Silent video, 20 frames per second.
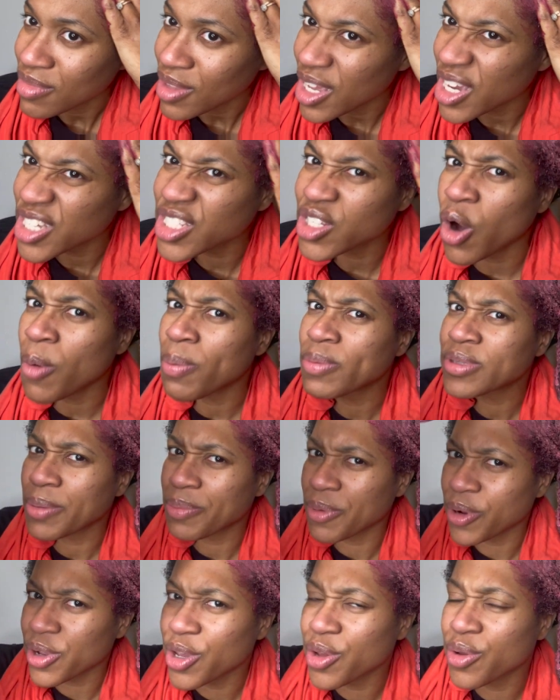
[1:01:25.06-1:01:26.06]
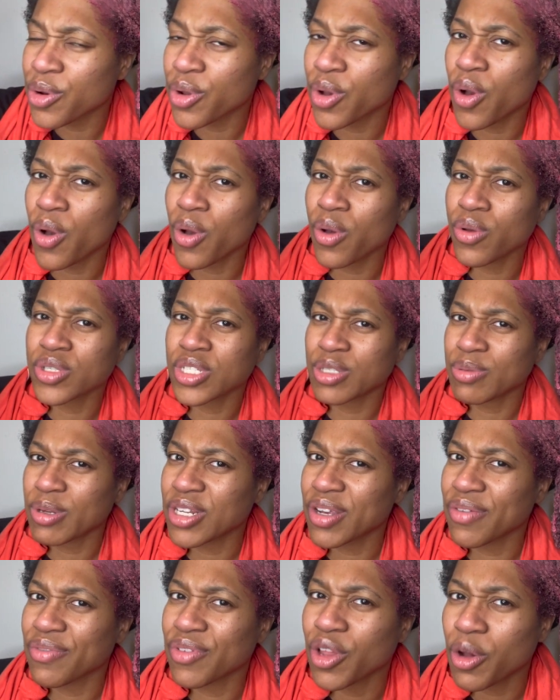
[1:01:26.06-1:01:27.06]
this opens up your cuticles, especially
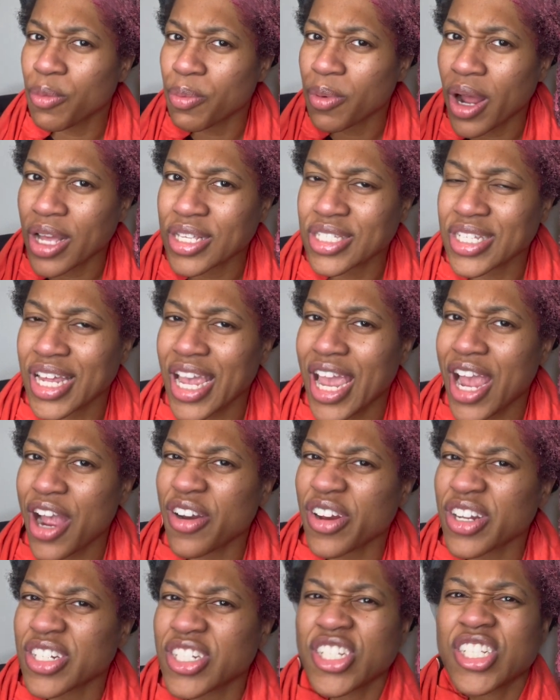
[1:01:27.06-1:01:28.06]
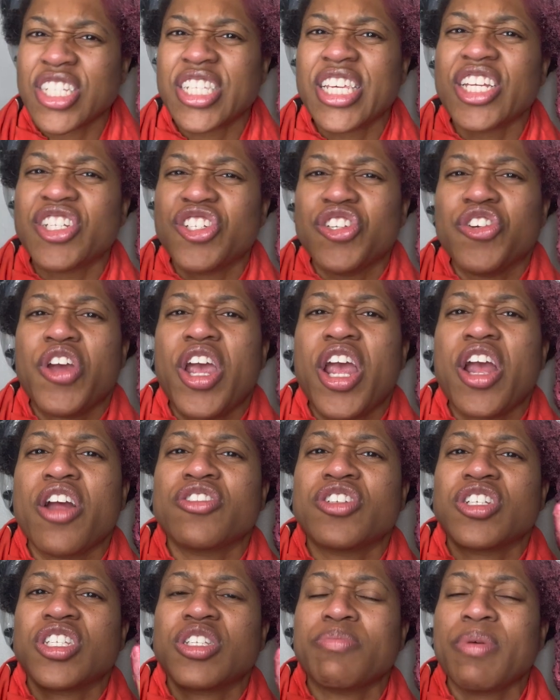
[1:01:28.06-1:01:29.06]
if you're low porosity hair, and just get your hair
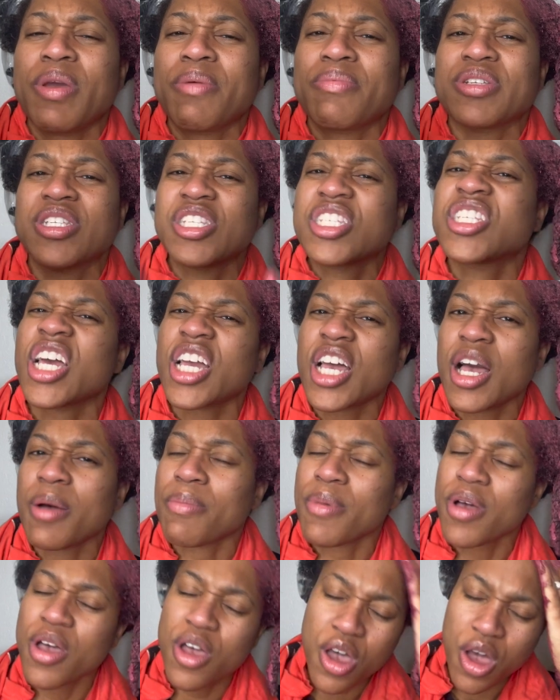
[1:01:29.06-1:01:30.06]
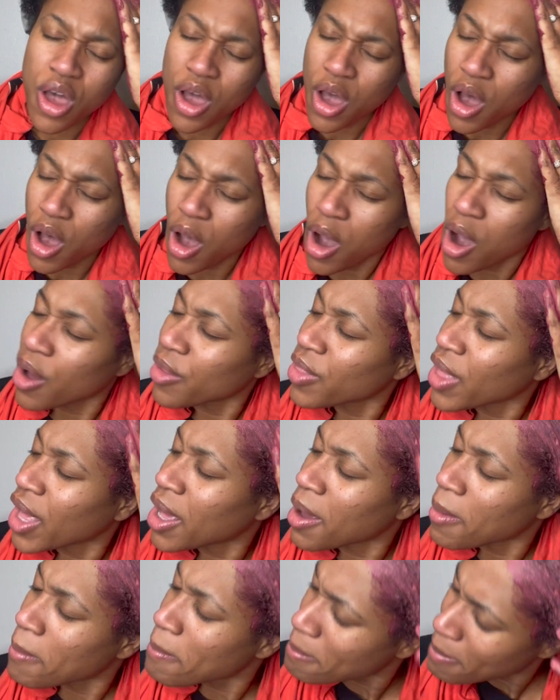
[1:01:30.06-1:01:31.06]
just to be able to suck up all that
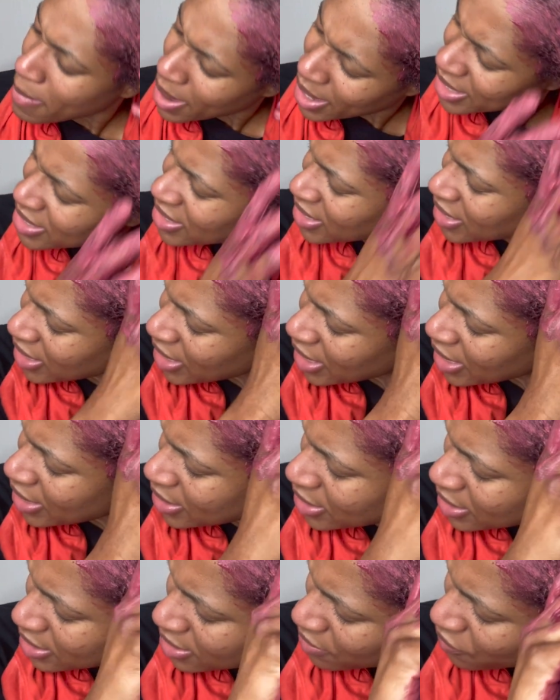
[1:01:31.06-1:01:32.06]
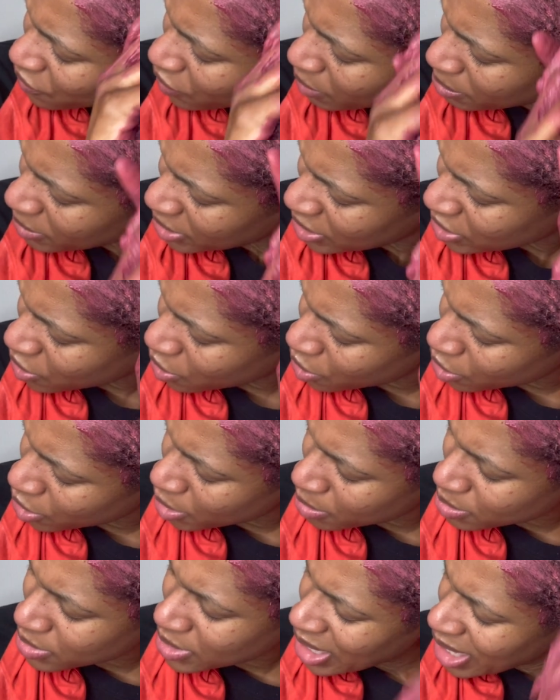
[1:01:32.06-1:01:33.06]
amazingness from these
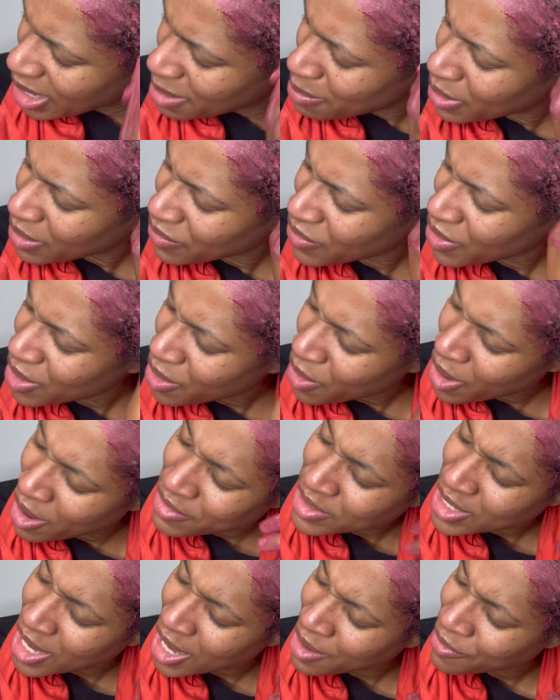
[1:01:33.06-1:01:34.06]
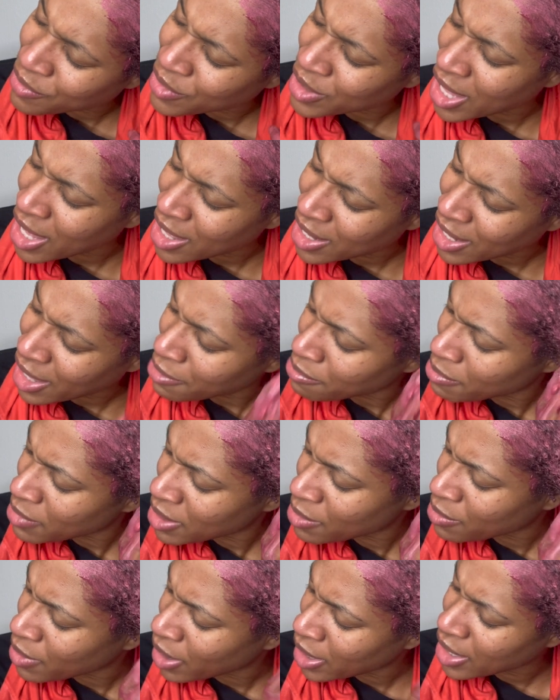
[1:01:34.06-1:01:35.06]
herbs. But if you don't have time for that, like me
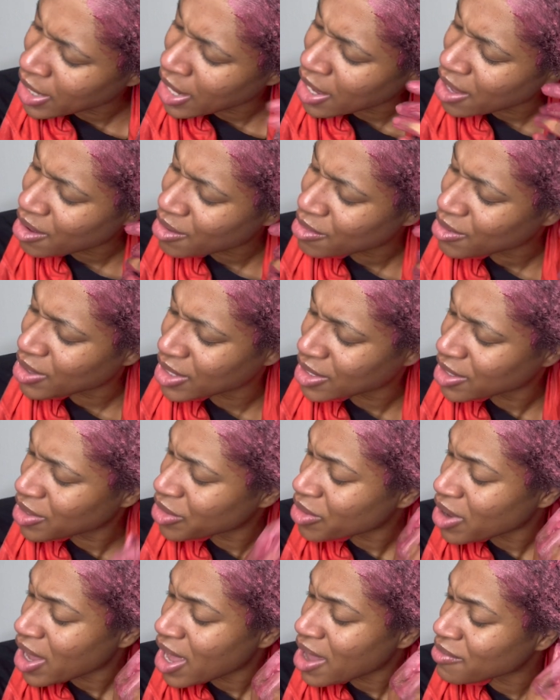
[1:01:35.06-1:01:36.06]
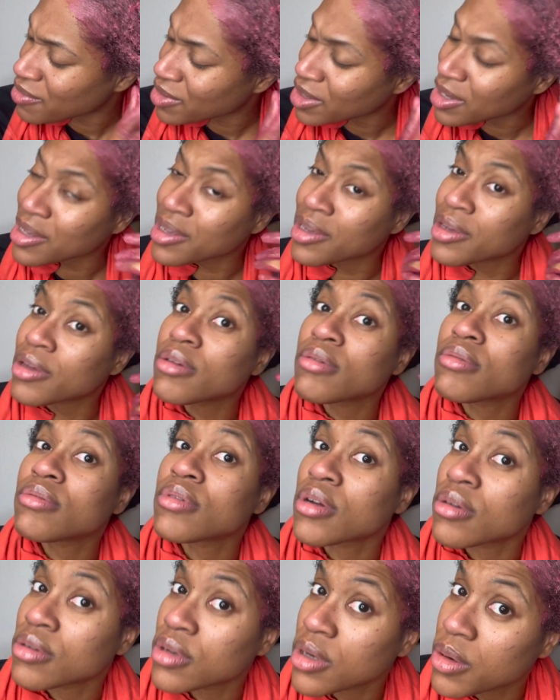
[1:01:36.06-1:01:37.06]
right now, and you don't have it, and you
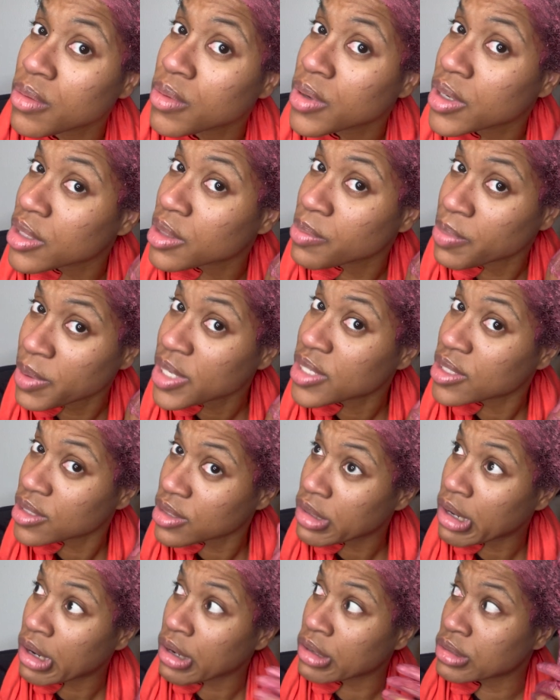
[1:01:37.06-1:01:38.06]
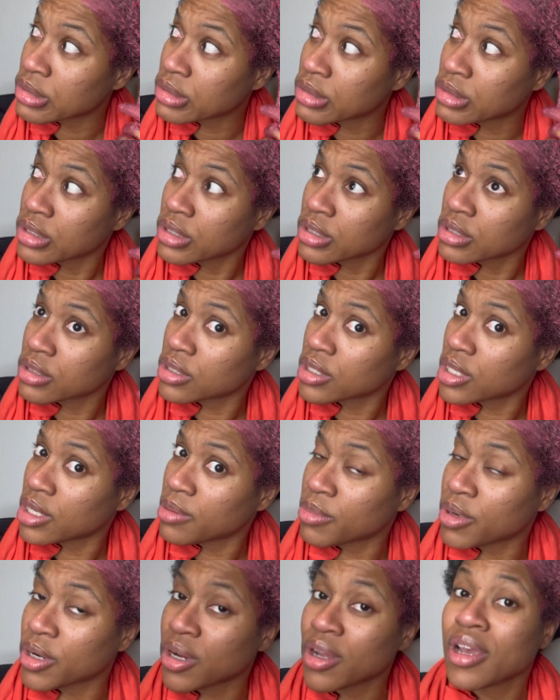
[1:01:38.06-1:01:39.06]
don't know where the pieces are to your
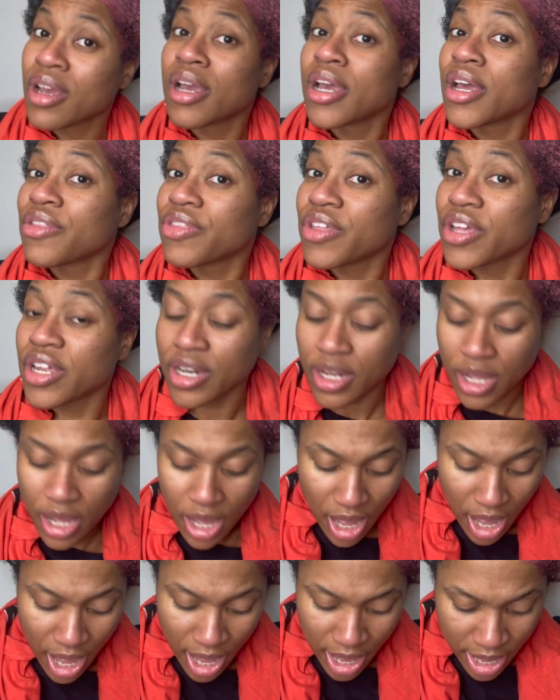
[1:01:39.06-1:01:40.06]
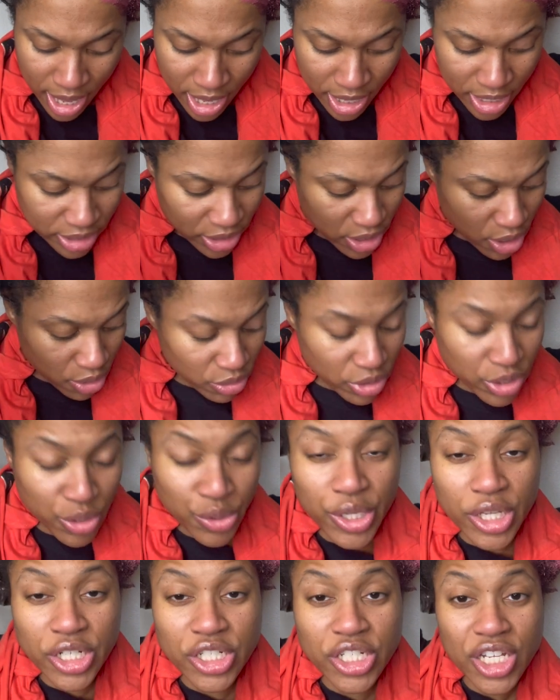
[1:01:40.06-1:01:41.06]
steamer, then a hot head is going to do
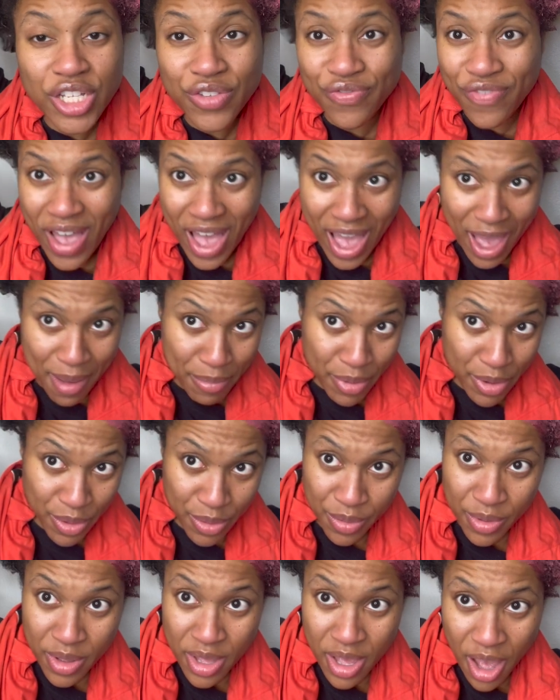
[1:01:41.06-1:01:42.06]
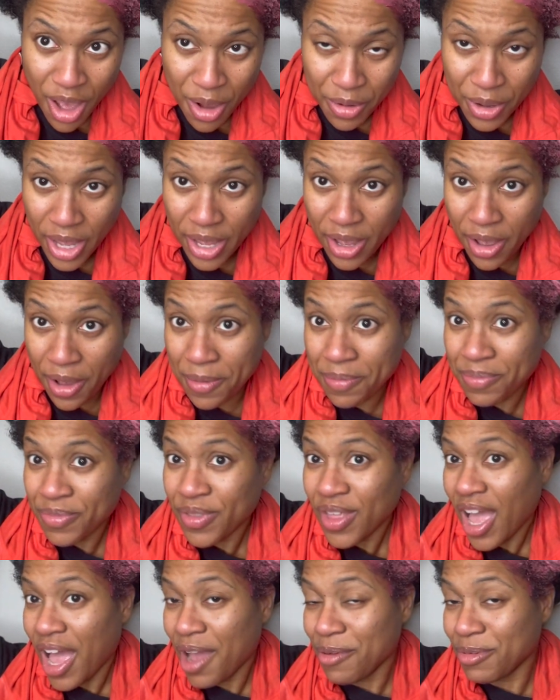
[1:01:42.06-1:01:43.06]
you just fine, boo. Okay, y'all,
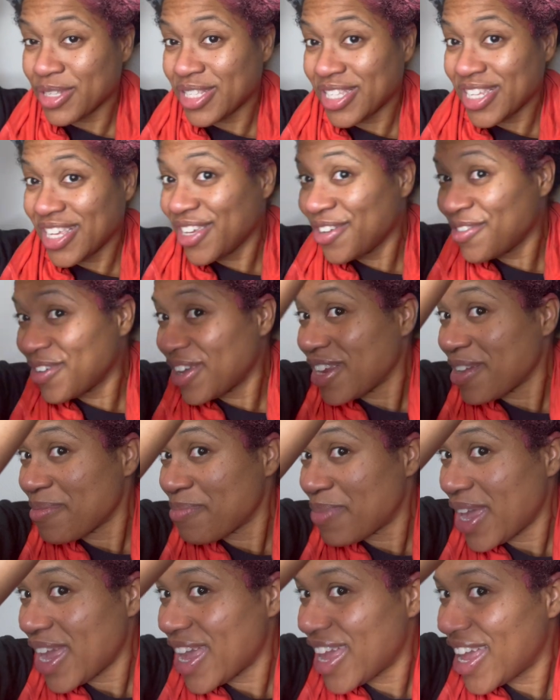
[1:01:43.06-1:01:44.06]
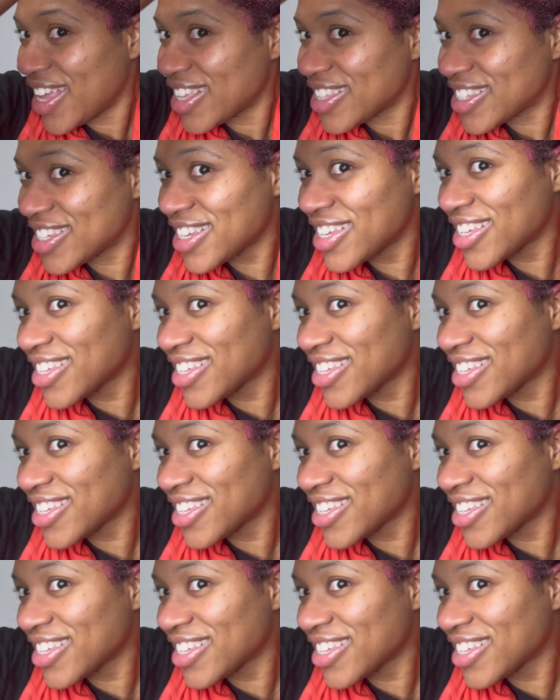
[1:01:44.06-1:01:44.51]
I will see you in a bit.